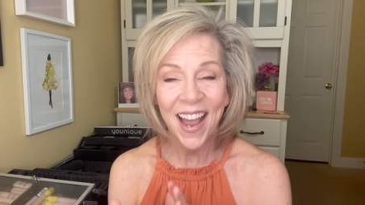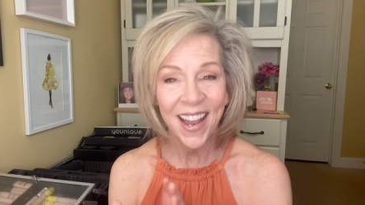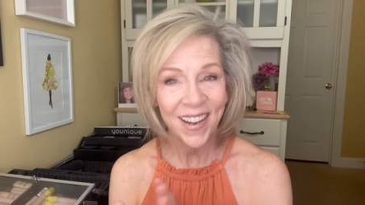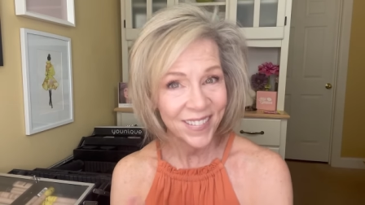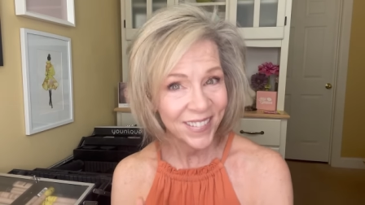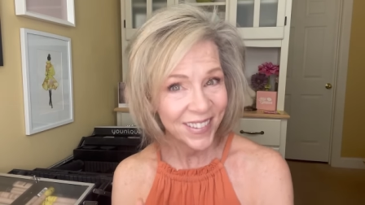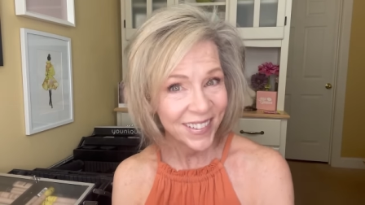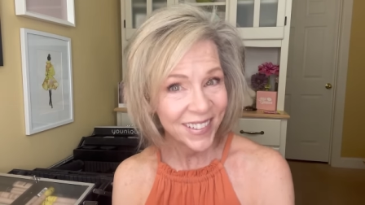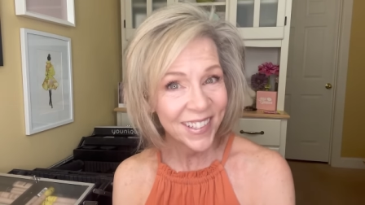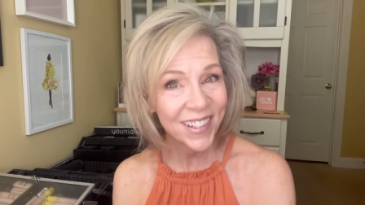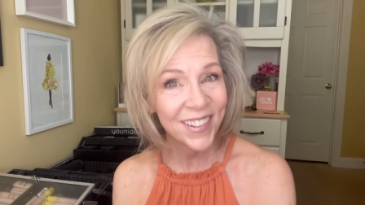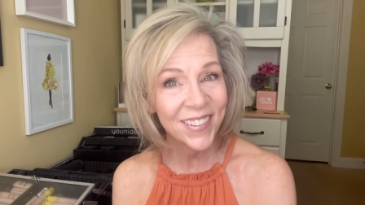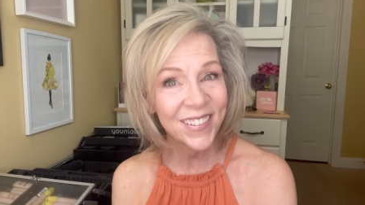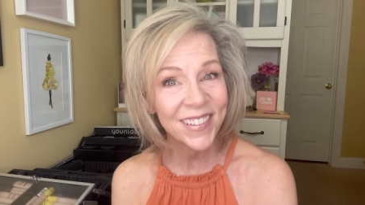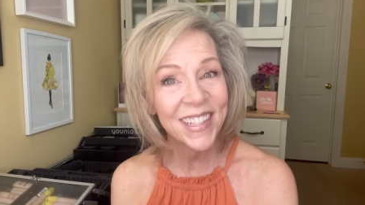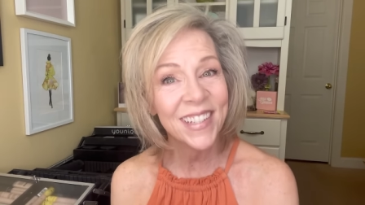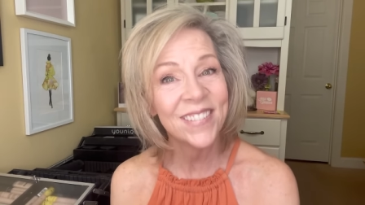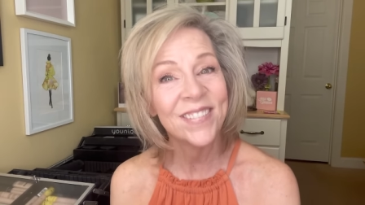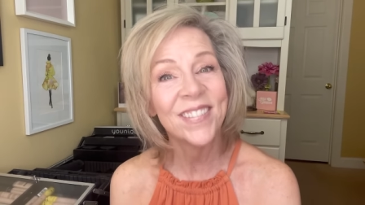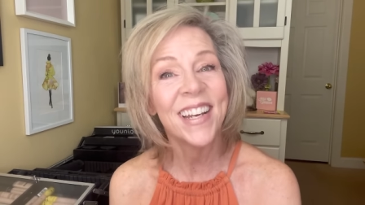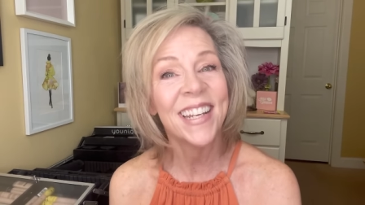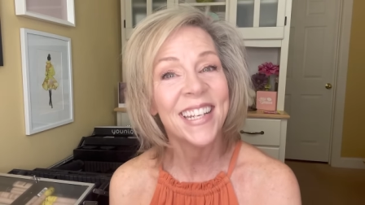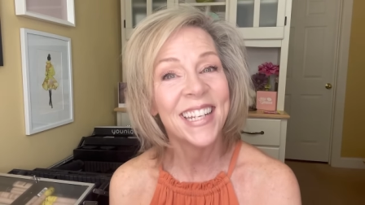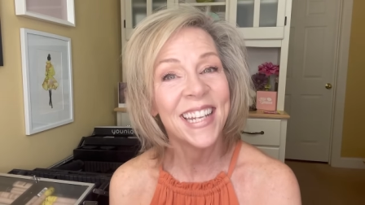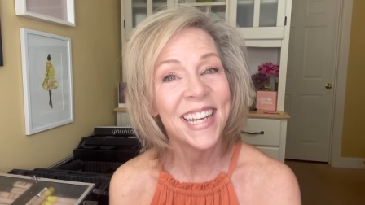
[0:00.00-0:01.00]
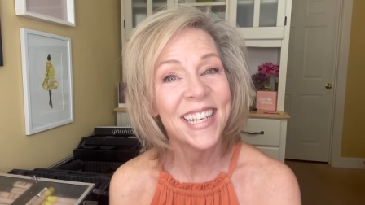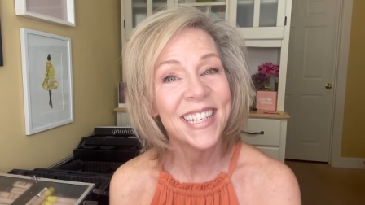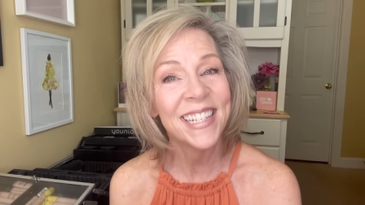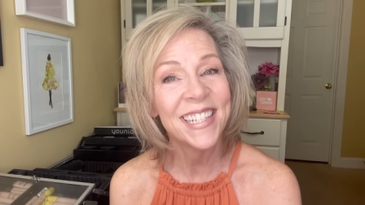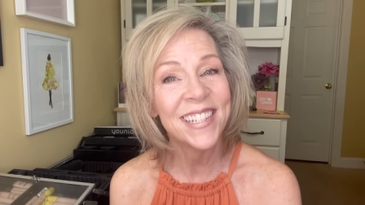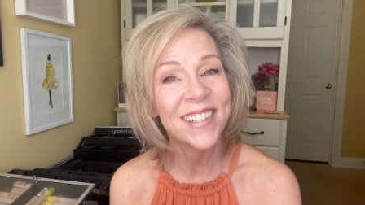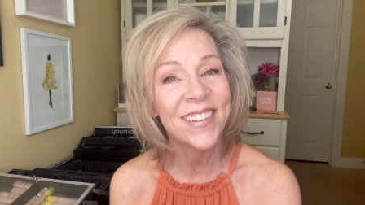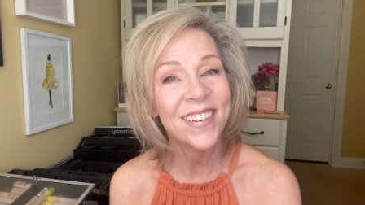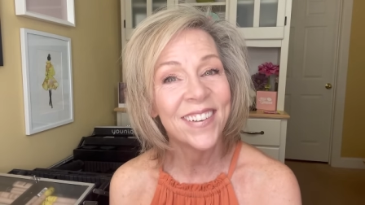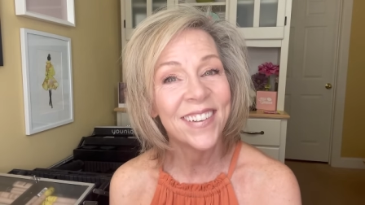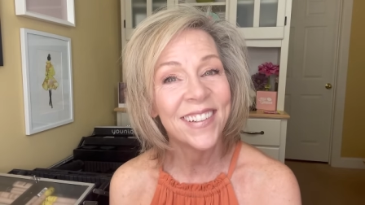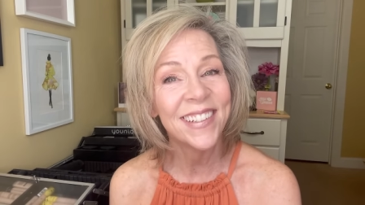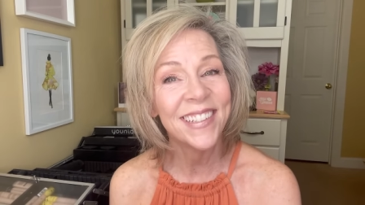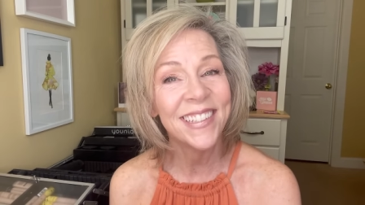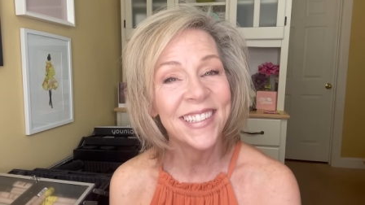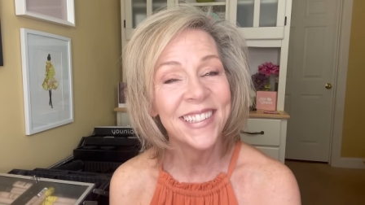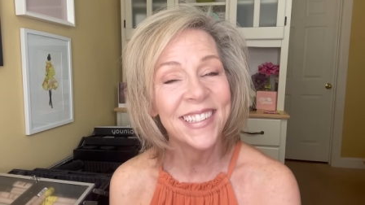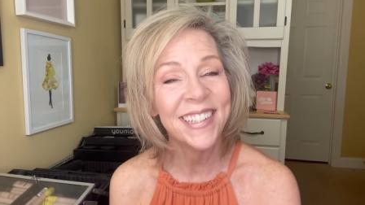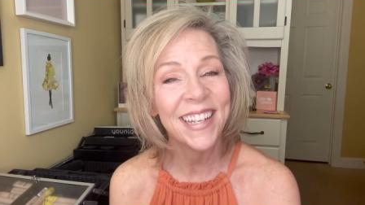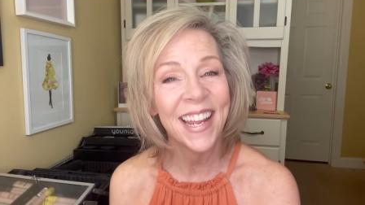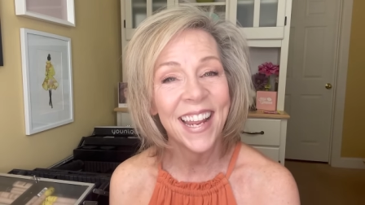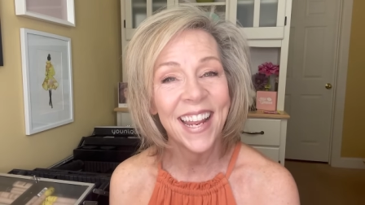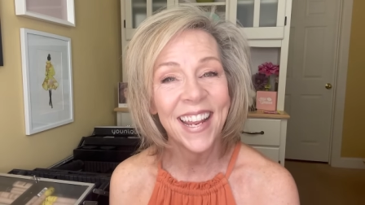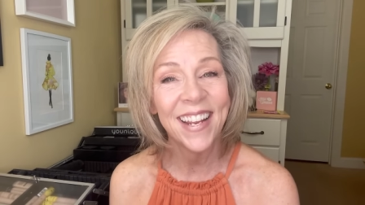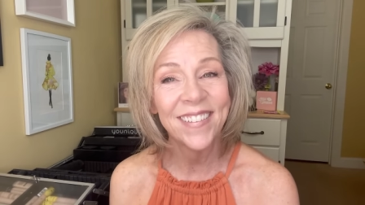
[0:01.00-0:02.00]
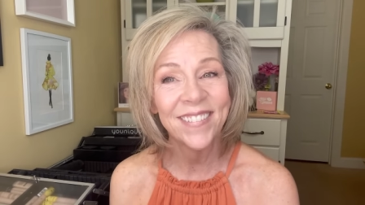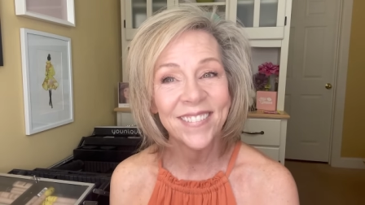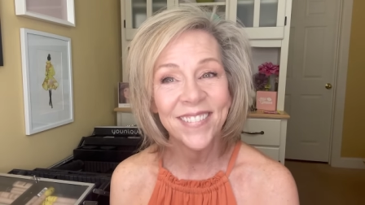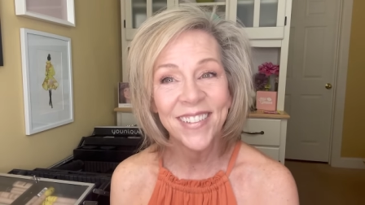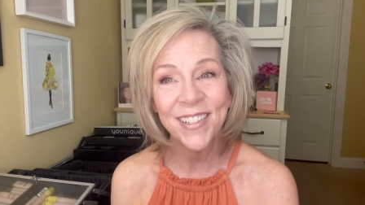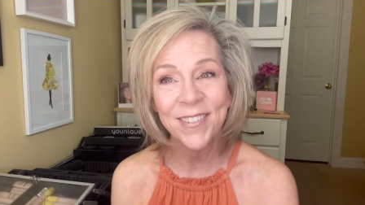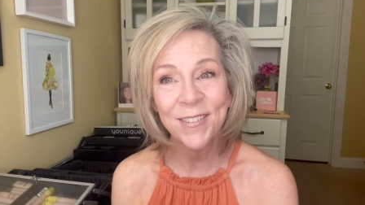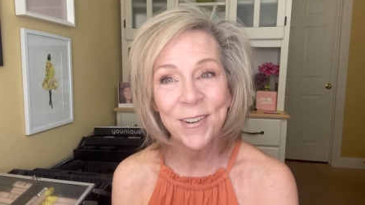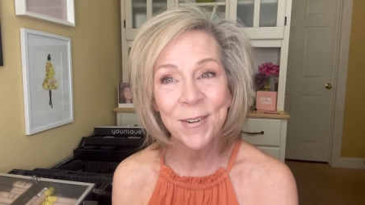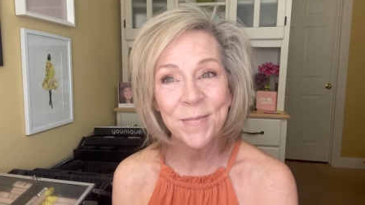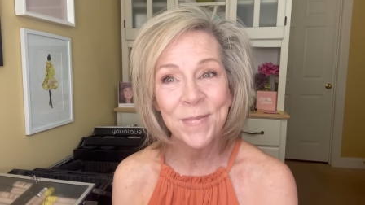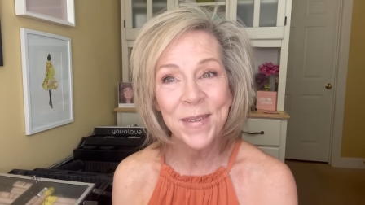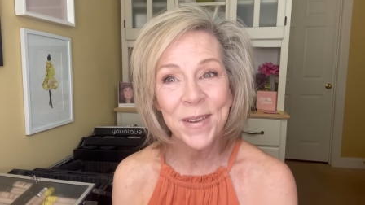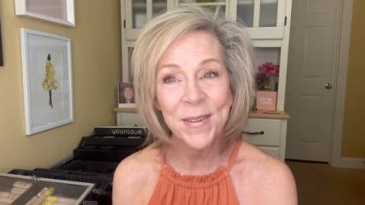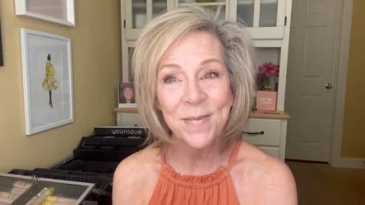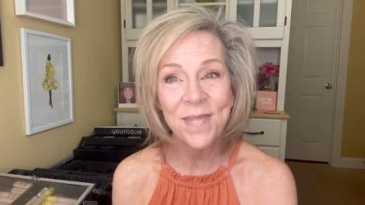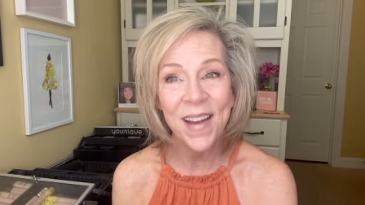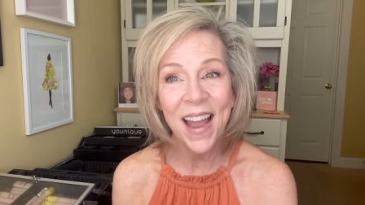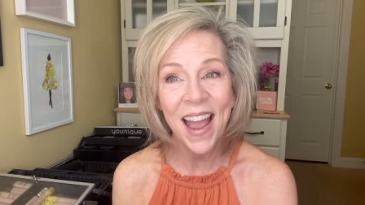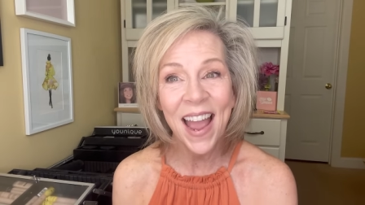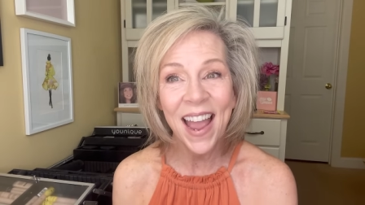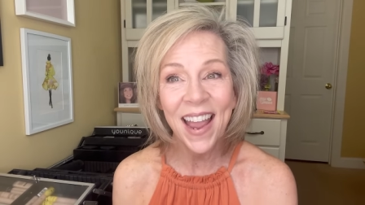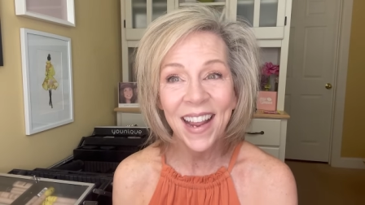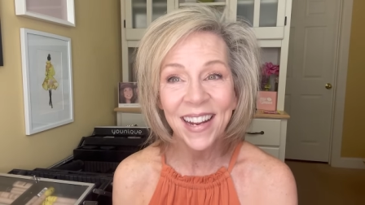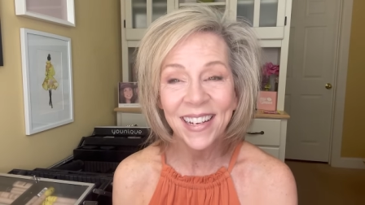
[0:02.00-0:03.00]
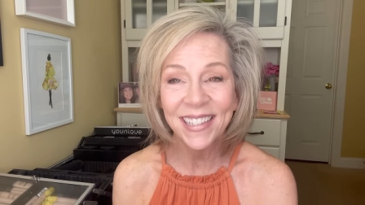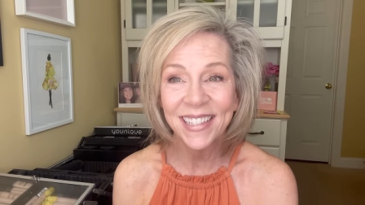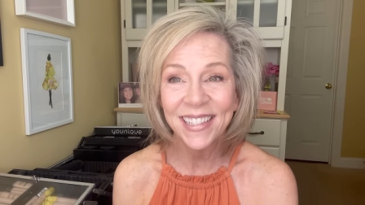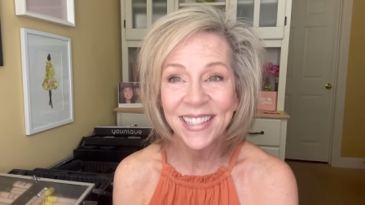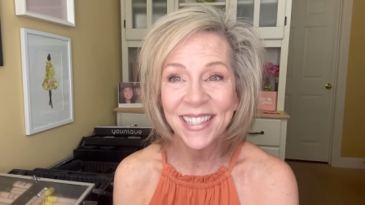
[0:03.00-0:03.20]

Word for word: I'm going to go get my day started, and we will be back